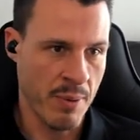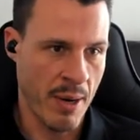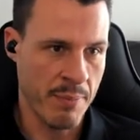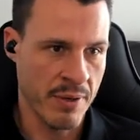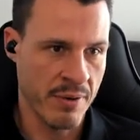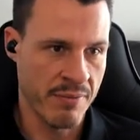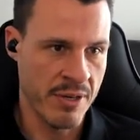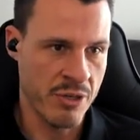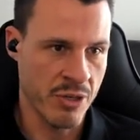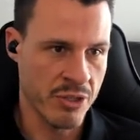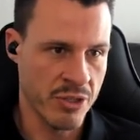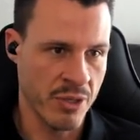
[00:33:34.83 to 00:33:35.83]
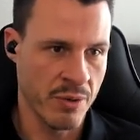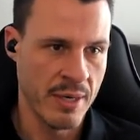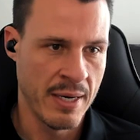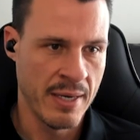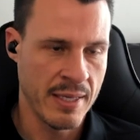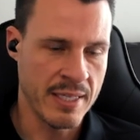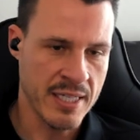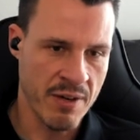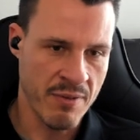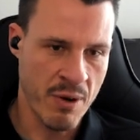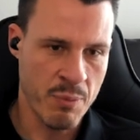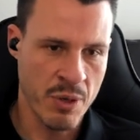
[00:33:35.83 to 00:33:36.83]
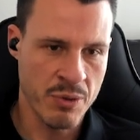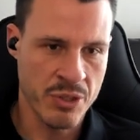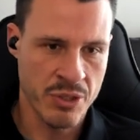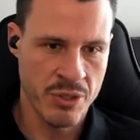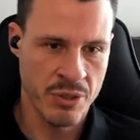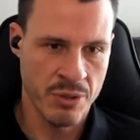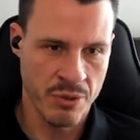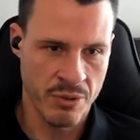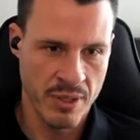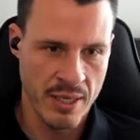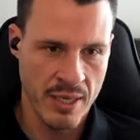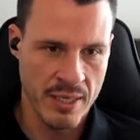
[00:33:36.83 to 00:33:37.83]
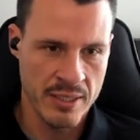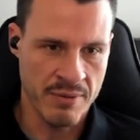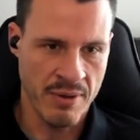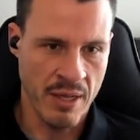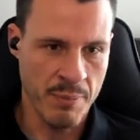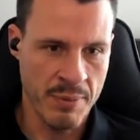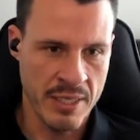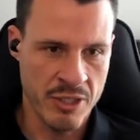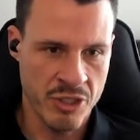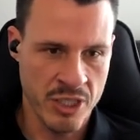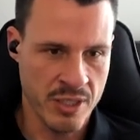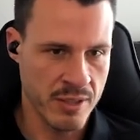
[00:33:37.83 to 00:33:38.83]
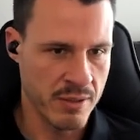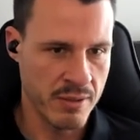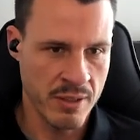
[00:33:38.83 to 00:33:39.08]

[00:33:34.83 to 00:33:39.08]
popular feature. So that's kind of our approach to development, is just,